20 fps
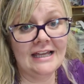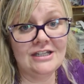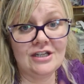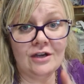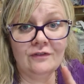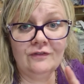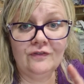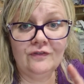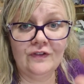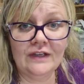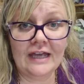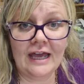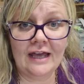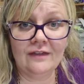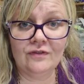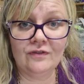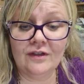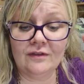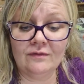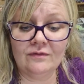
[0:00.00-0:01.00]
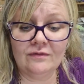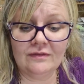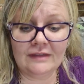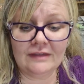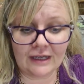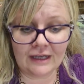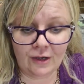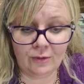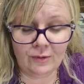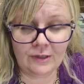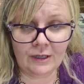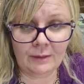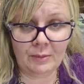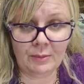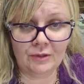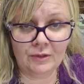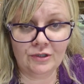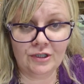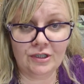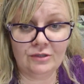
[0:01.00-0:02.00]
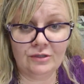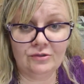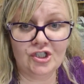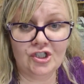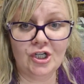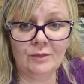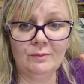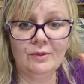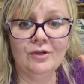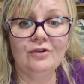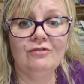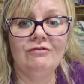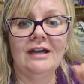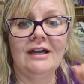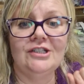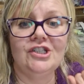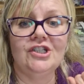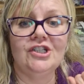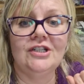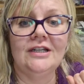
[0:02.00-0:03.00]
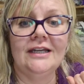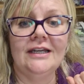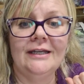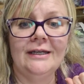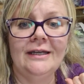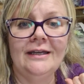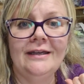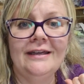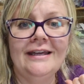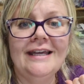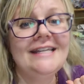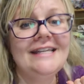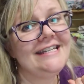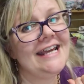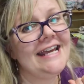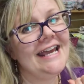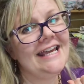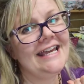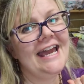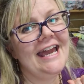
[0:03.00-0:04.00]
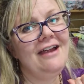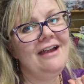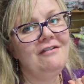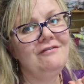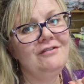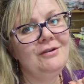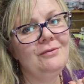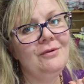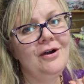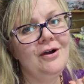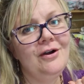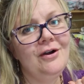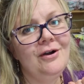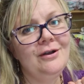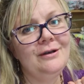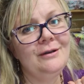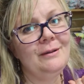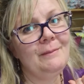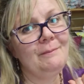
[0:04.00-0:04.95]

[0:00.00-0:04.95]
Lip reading: Don't forget that they're going up on YouTube gradually. Take care, everyone.